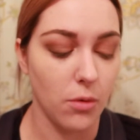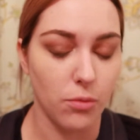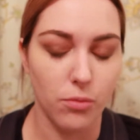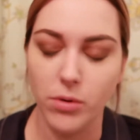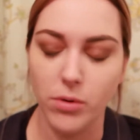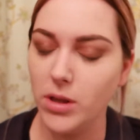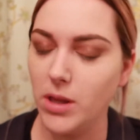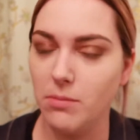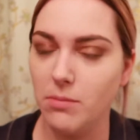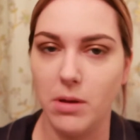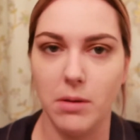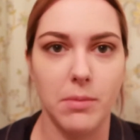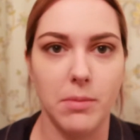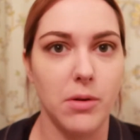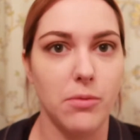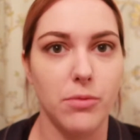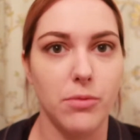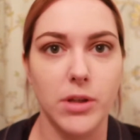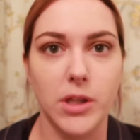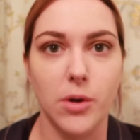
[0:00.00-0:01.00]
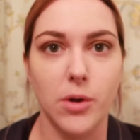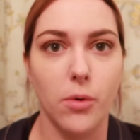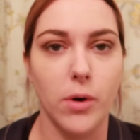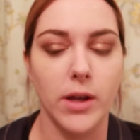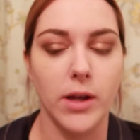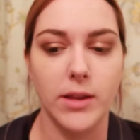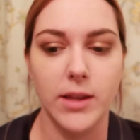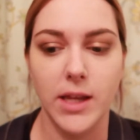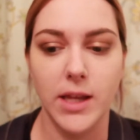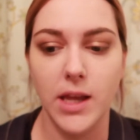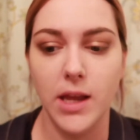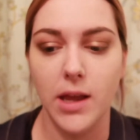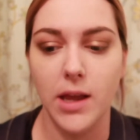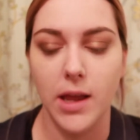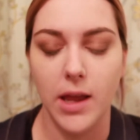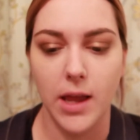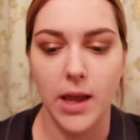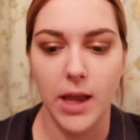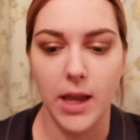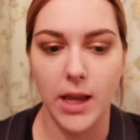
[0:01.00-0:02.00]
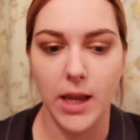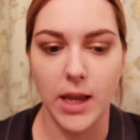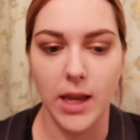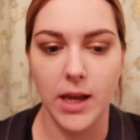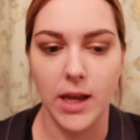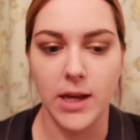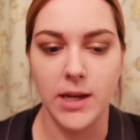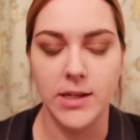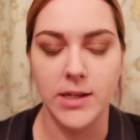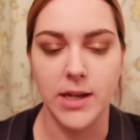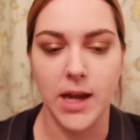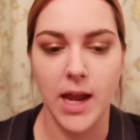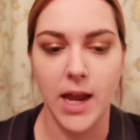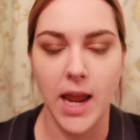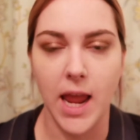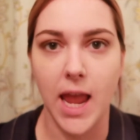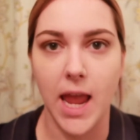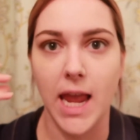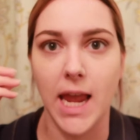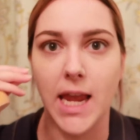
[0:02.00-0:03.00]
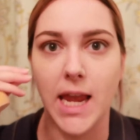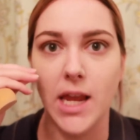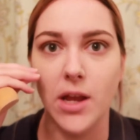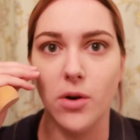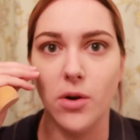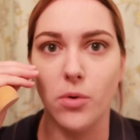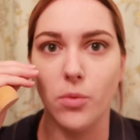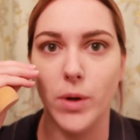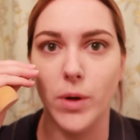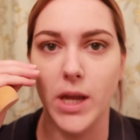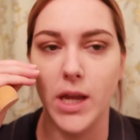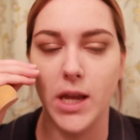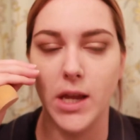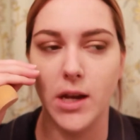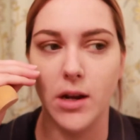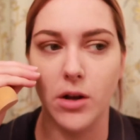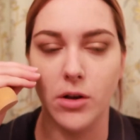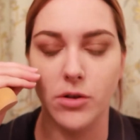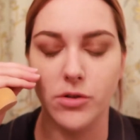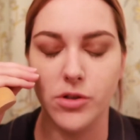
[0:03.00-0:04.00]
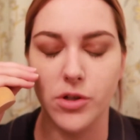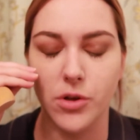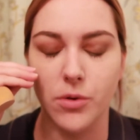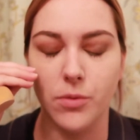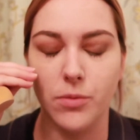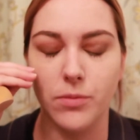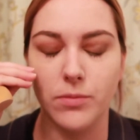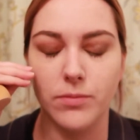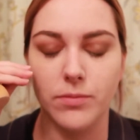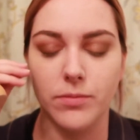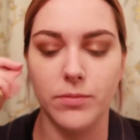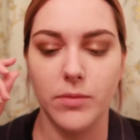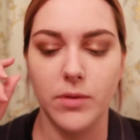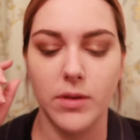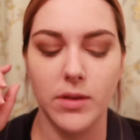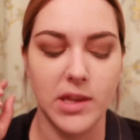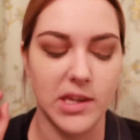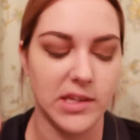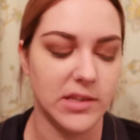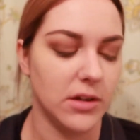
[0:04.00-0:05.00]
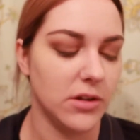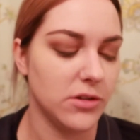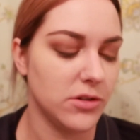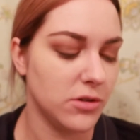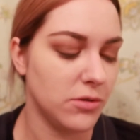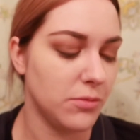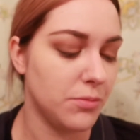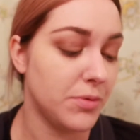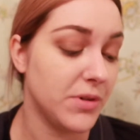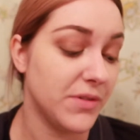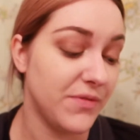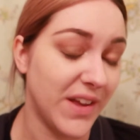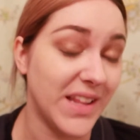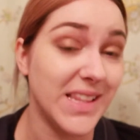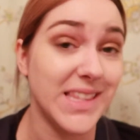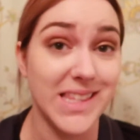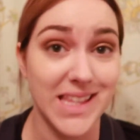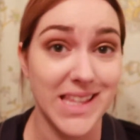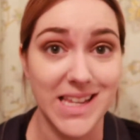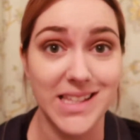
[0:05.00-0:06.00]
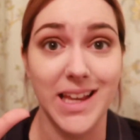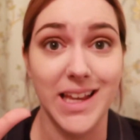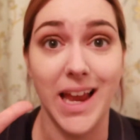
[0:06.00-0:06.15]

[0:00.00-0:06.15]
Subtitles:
really made me really oily, and I hate when this also prevents this.